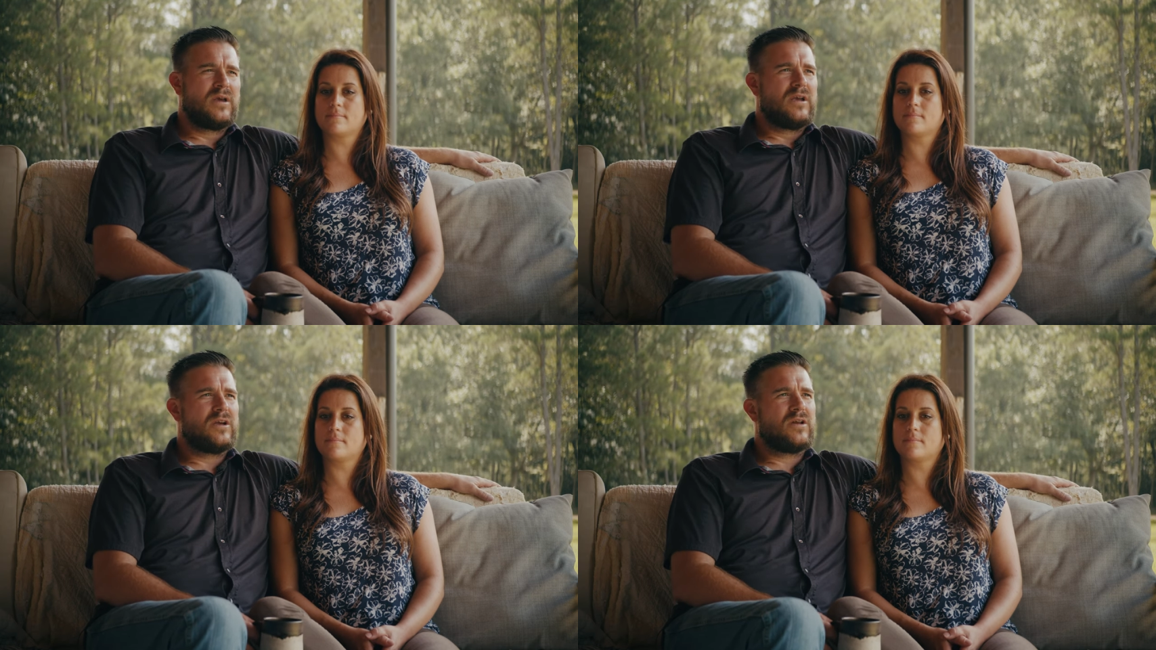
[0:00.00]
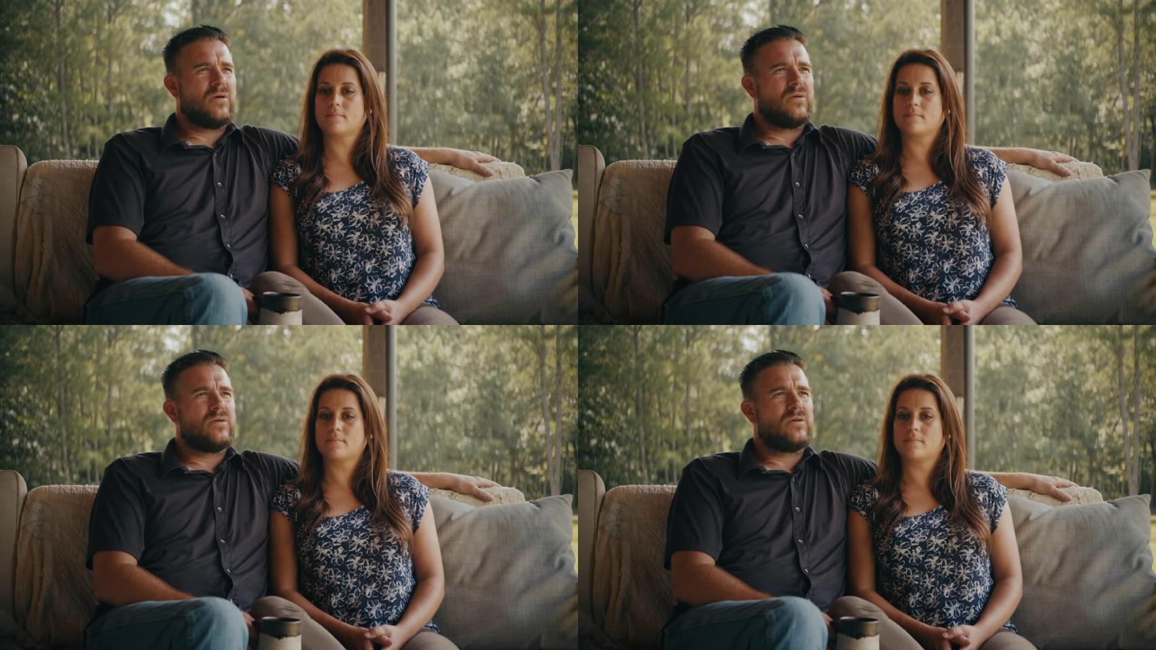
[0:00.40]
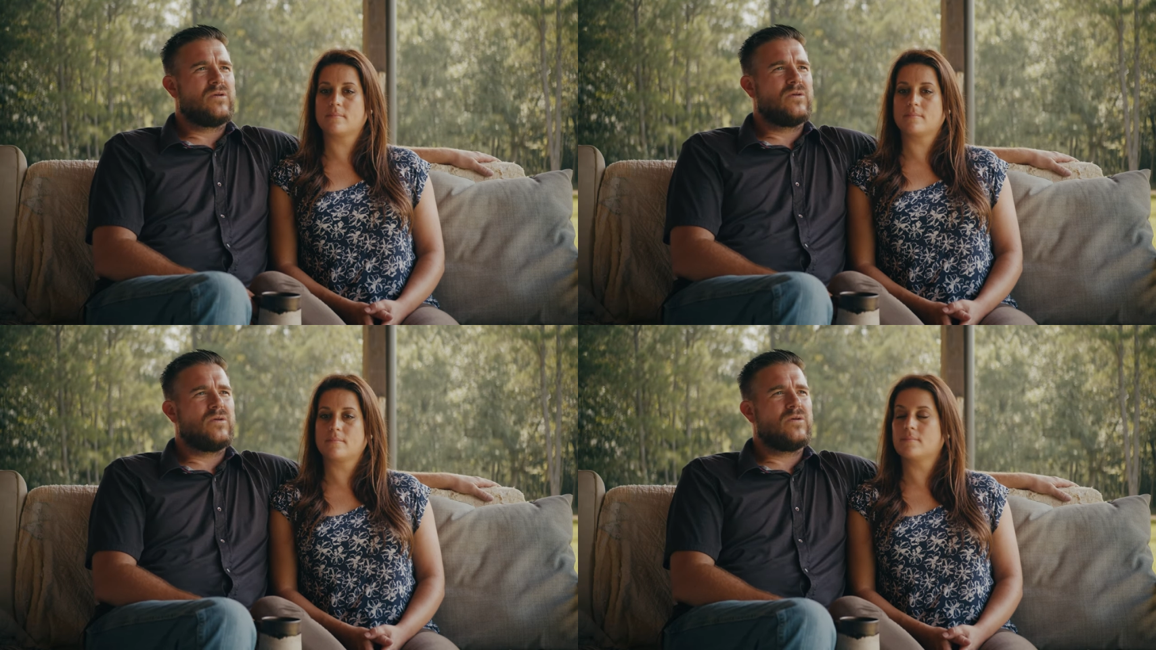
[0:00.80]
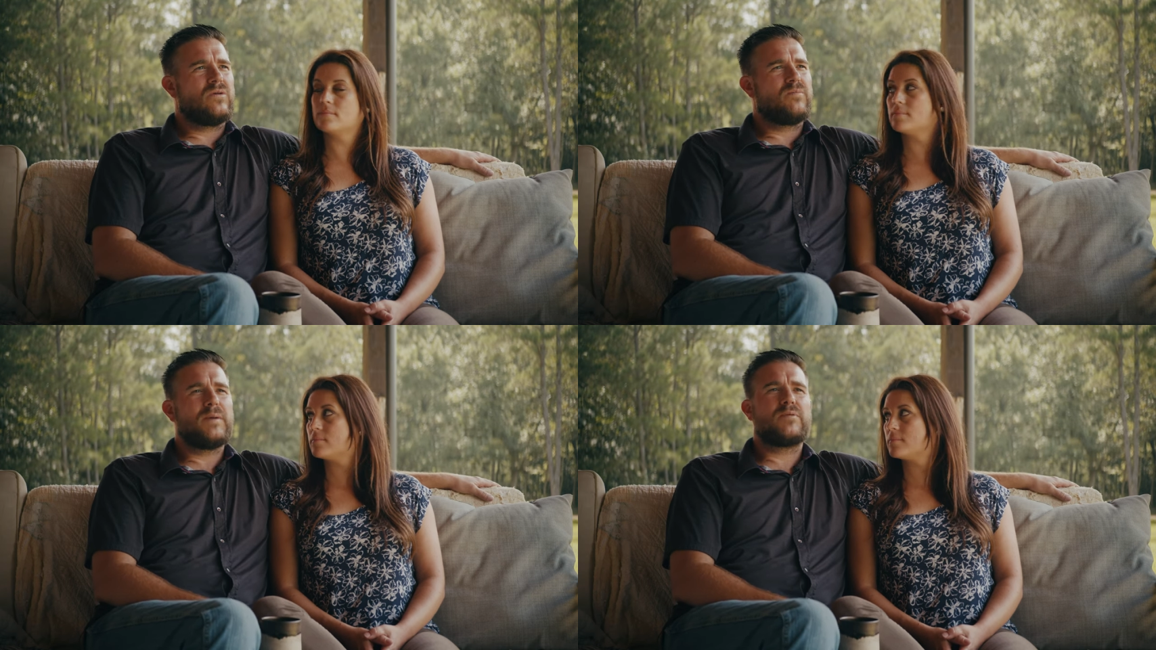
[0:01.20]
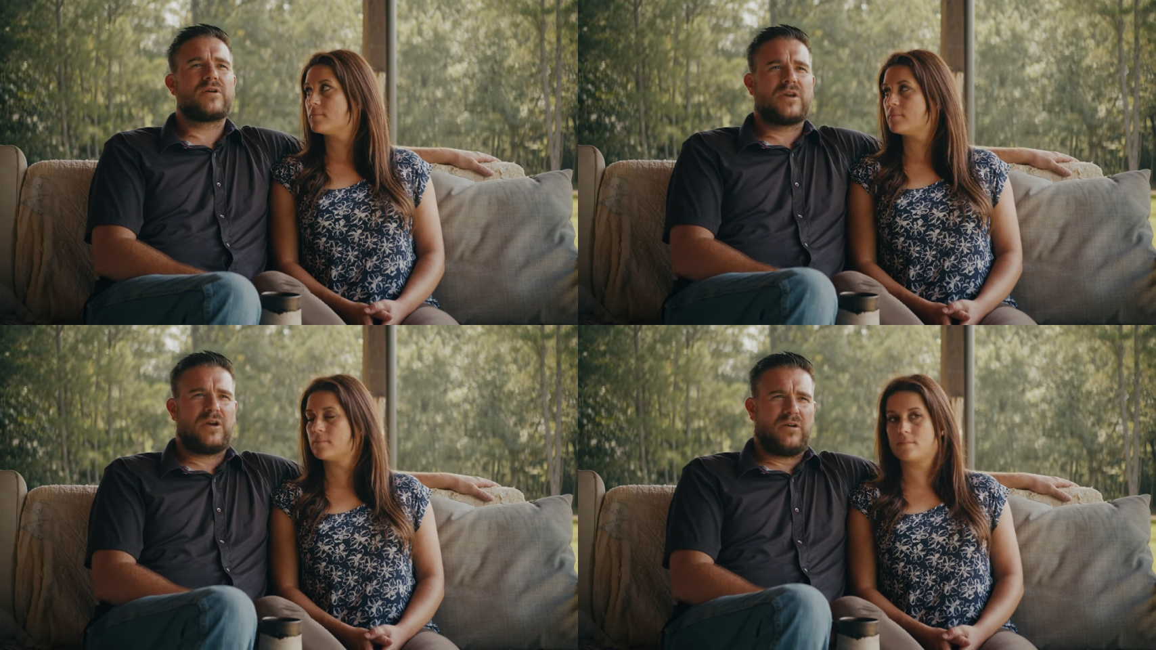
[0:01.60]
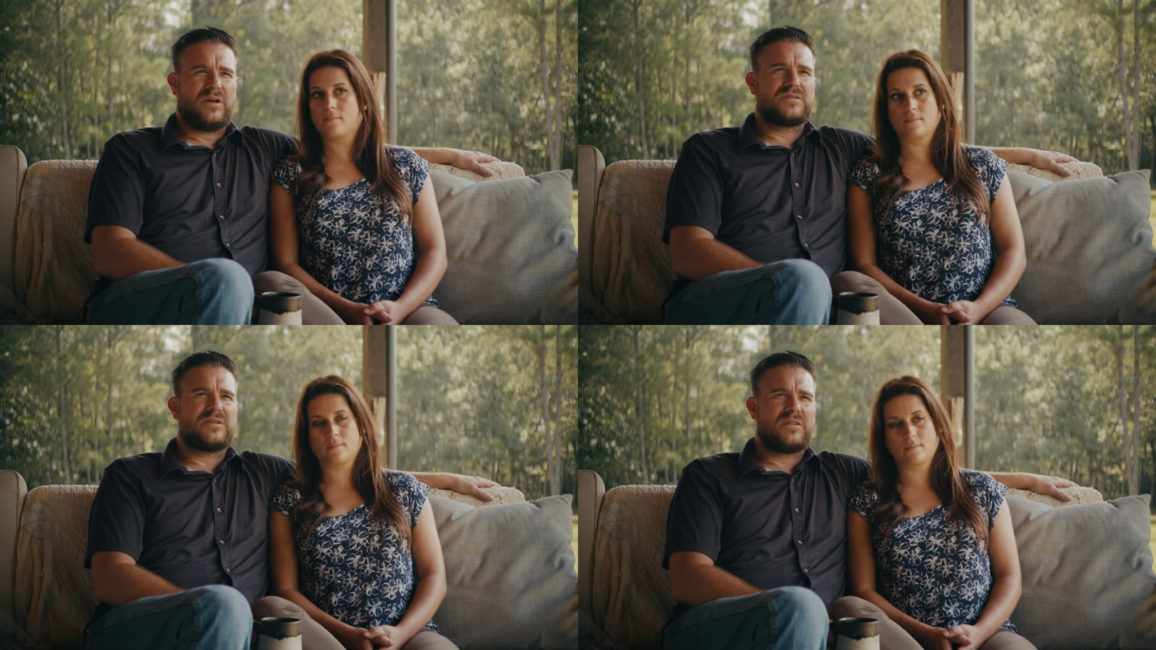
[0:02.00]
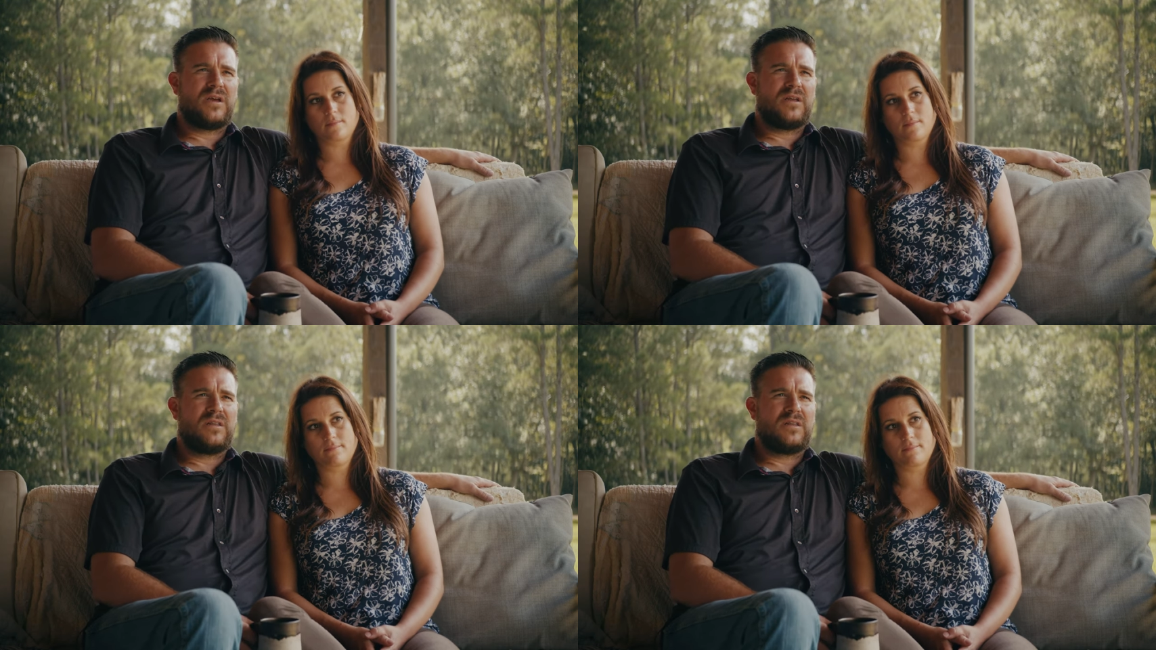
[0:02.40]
Speaker 1: you know, you, people are curious and they